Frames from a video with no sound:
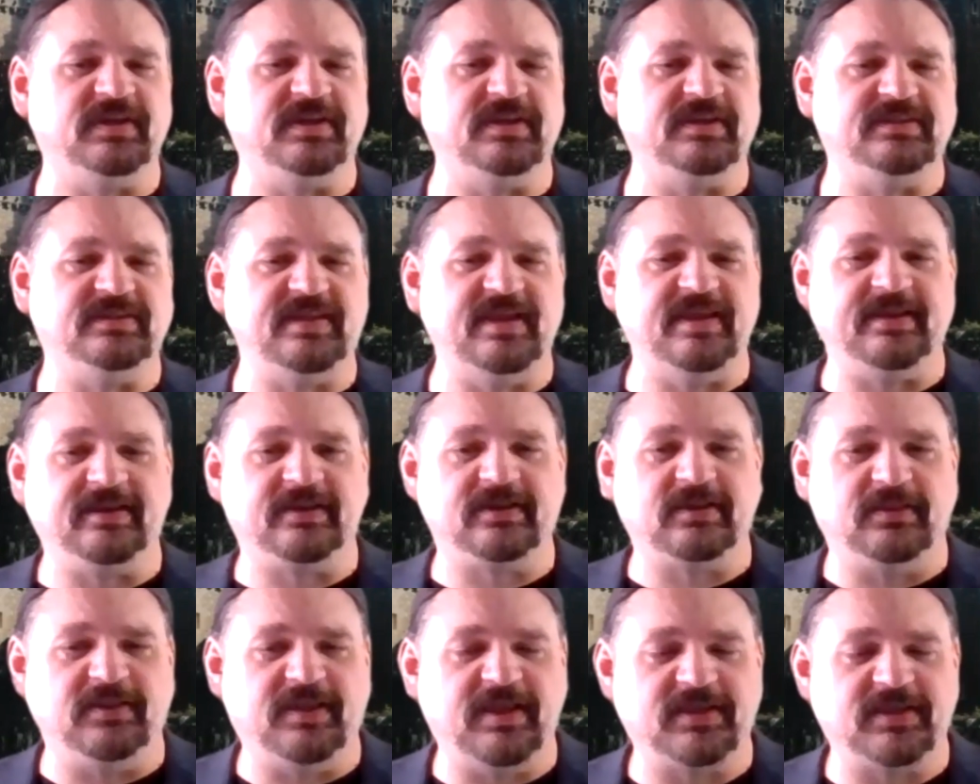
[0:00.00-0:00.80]
data
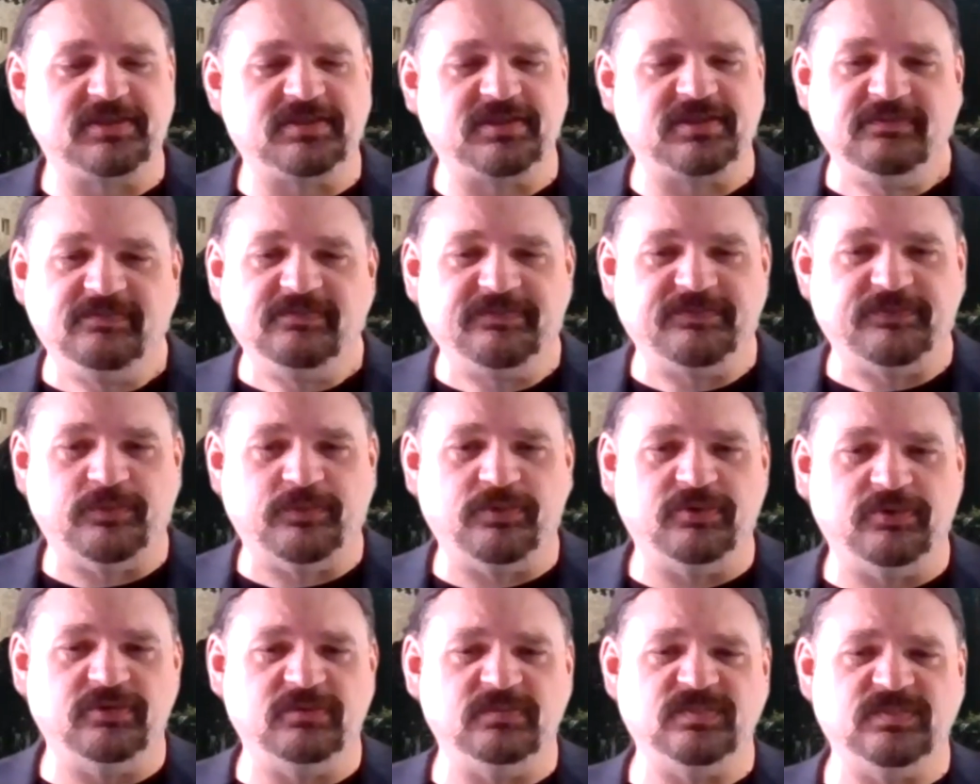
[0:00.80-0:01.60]
collection
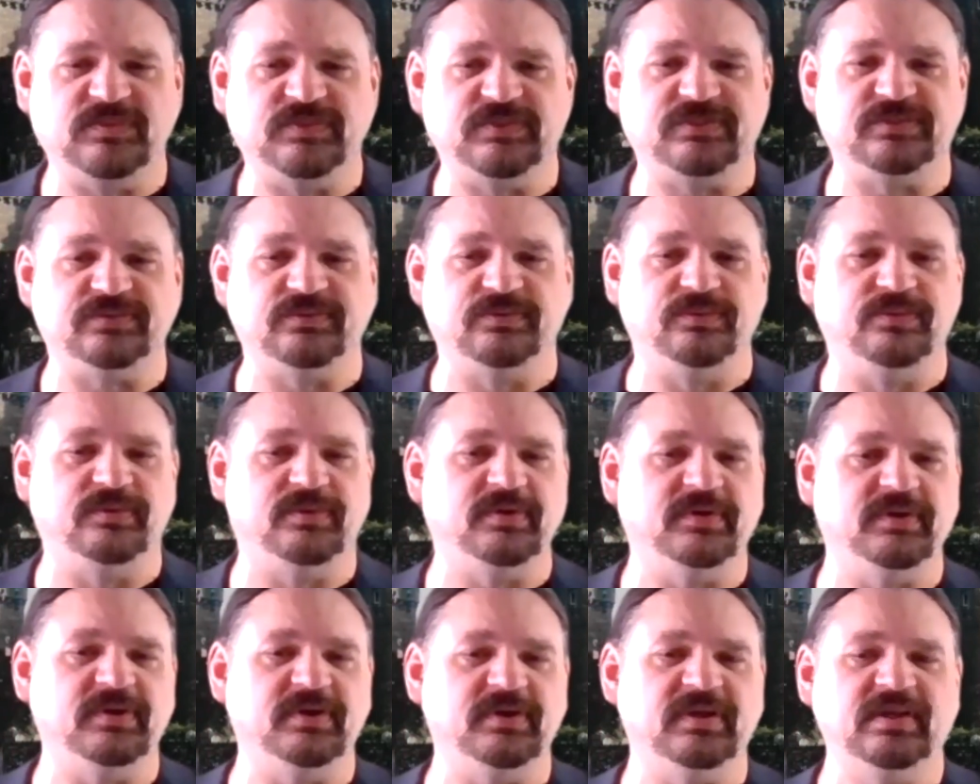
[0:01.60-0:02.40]
forms or